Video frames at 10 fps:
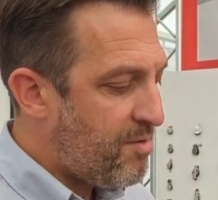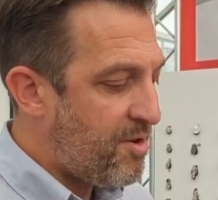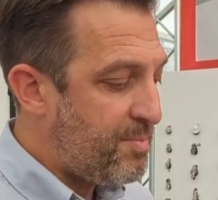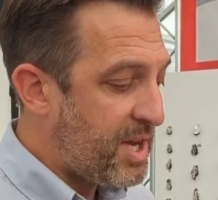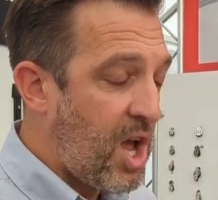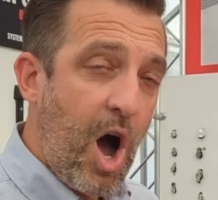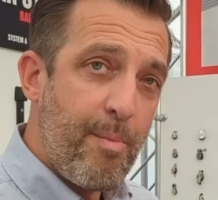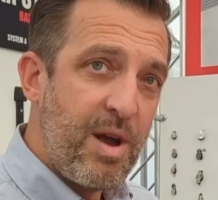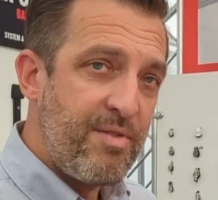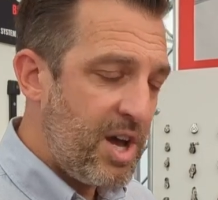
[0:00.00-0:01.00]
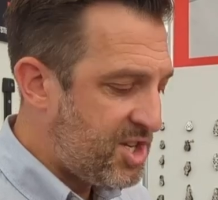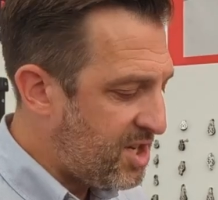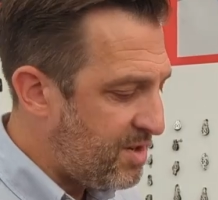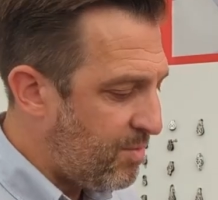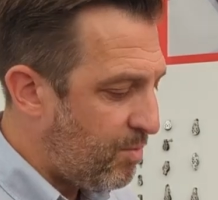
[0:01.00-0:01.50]
From the carbo
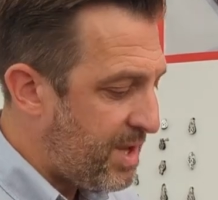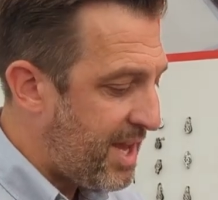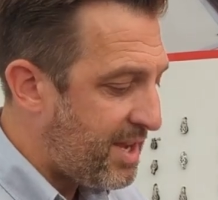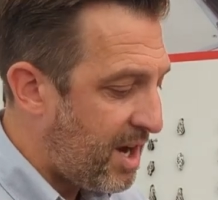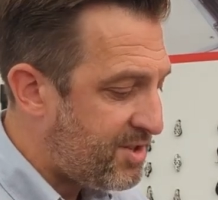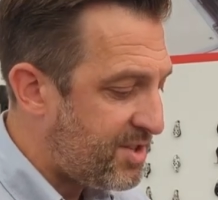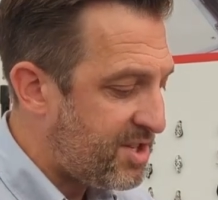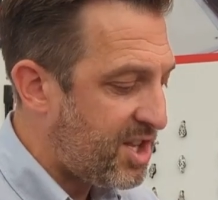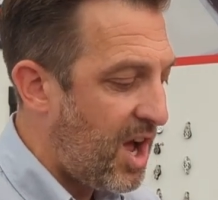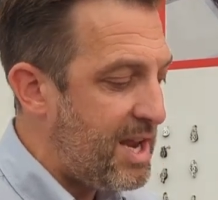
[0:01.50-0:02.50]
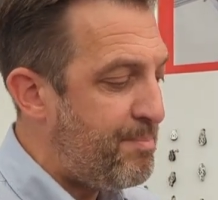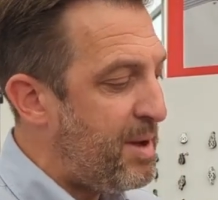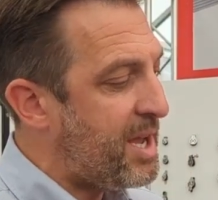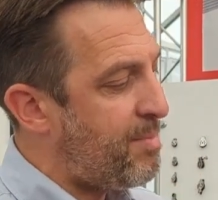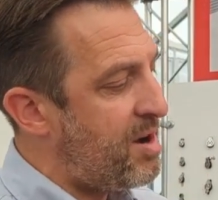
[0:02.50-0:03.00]
version, we then go to the slightly
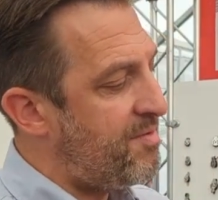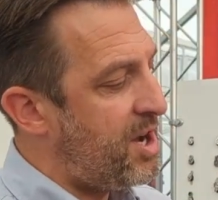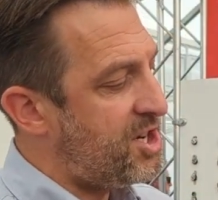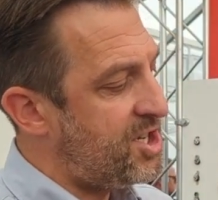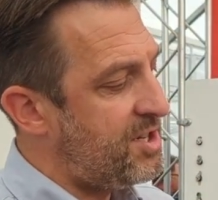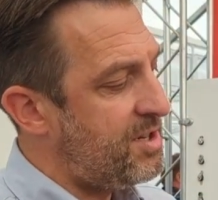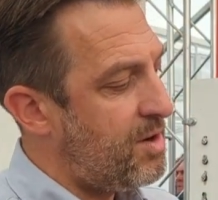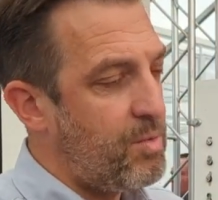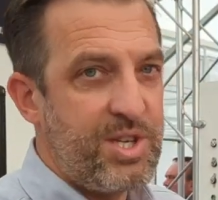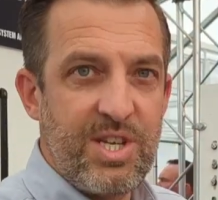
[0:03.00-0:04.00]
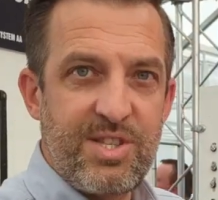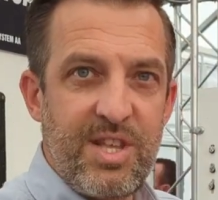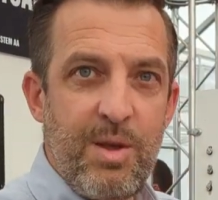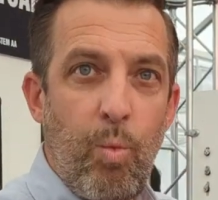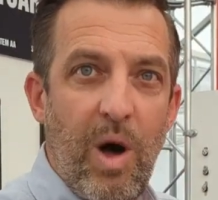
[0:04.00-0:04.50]
bigger boat version, which is
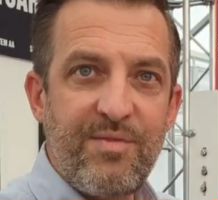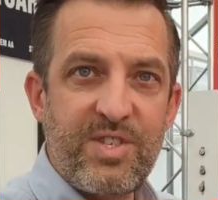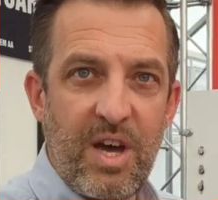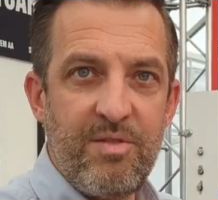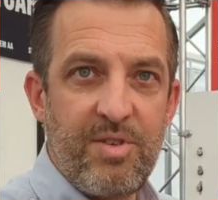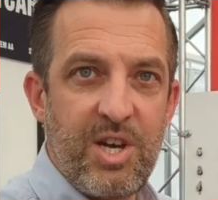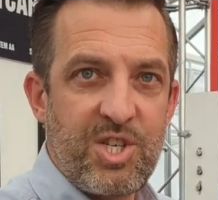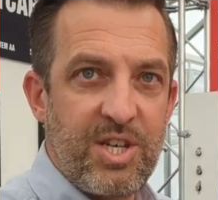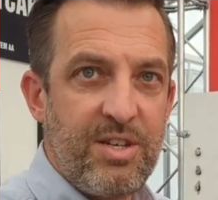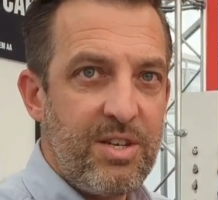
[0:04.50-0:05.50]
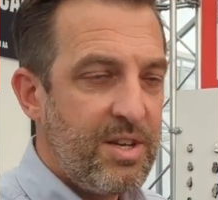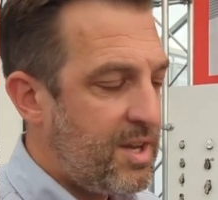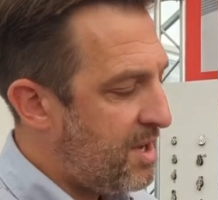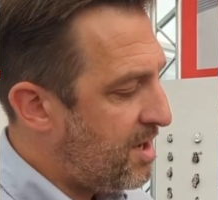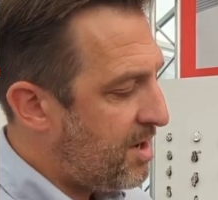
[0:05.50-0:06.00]
the 1-ton version.
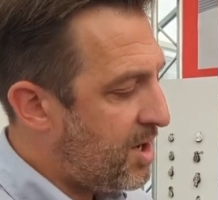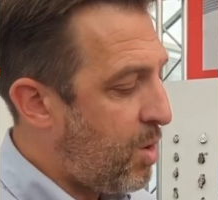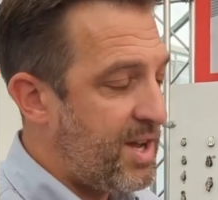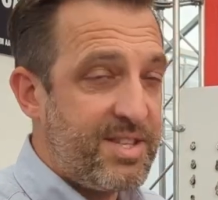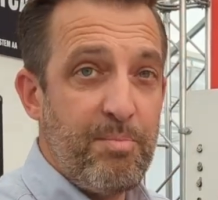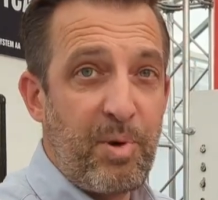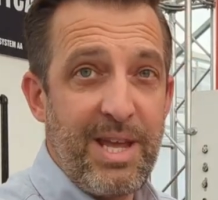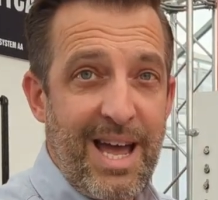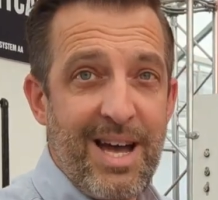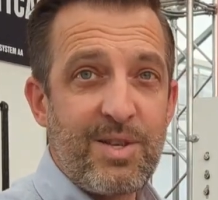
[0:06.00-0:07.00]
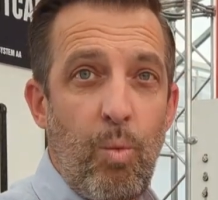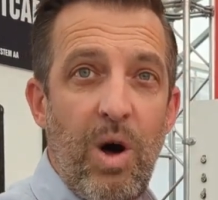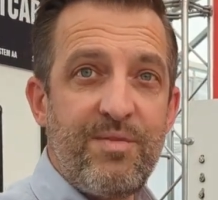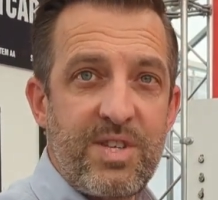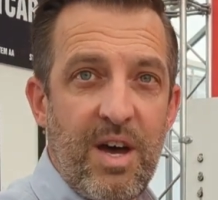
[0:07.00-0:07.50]
And quite simply, it has a
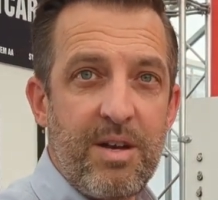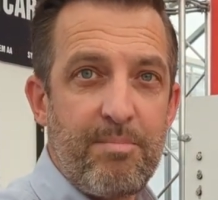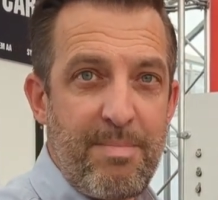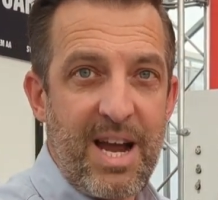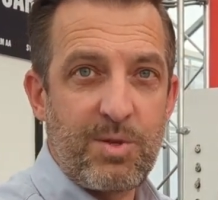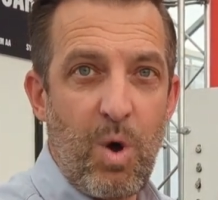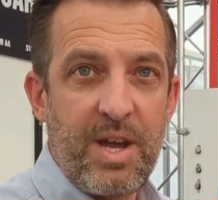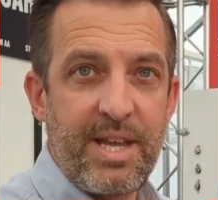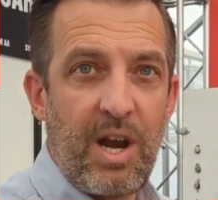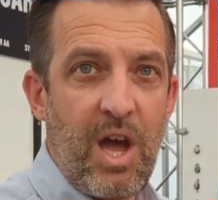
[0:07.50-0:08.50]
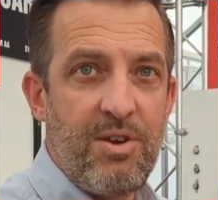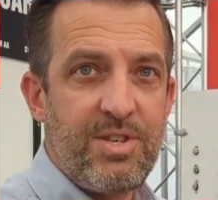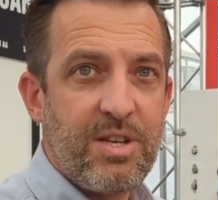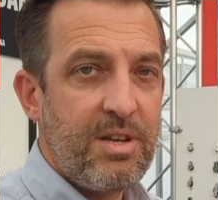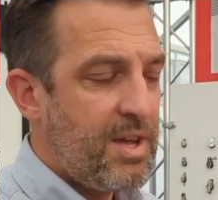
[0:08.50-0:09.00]
1-ton max working
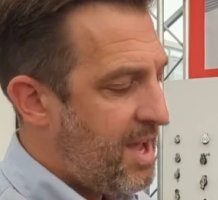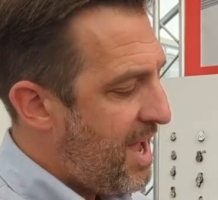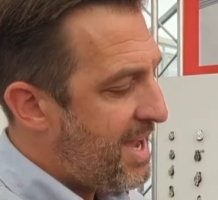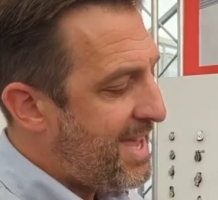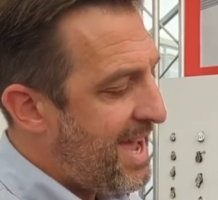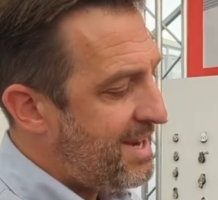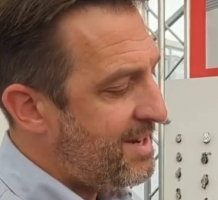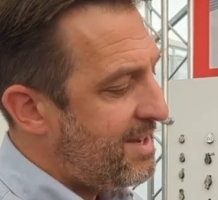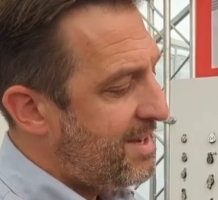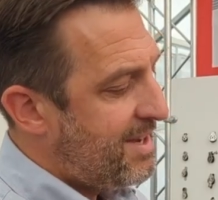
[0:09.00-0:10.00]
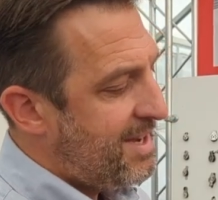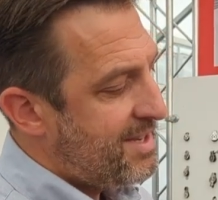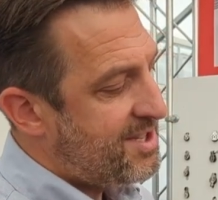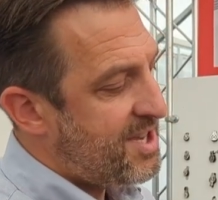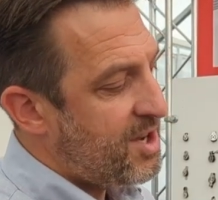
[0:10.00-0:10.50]
load. Again,
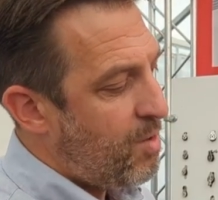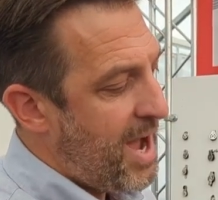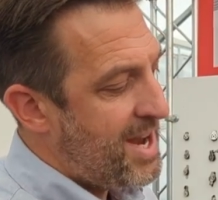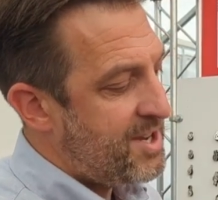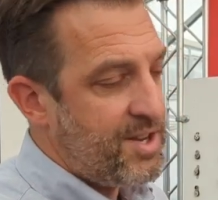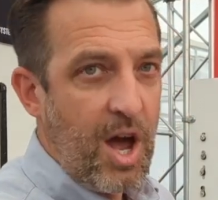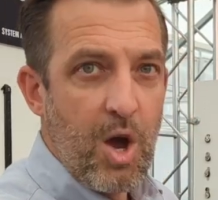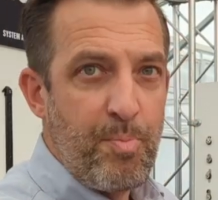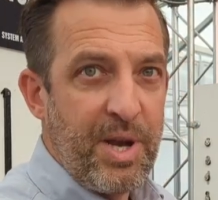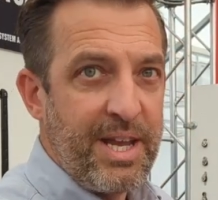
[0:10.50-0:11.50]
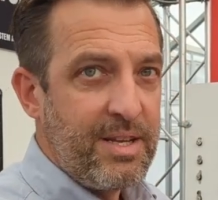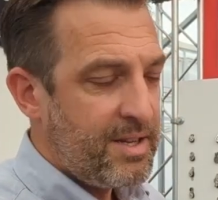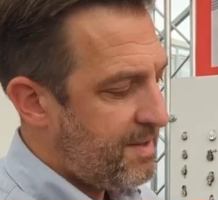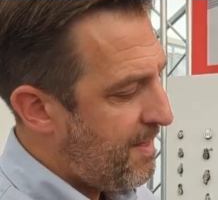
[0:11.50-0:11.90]
single-handed opening,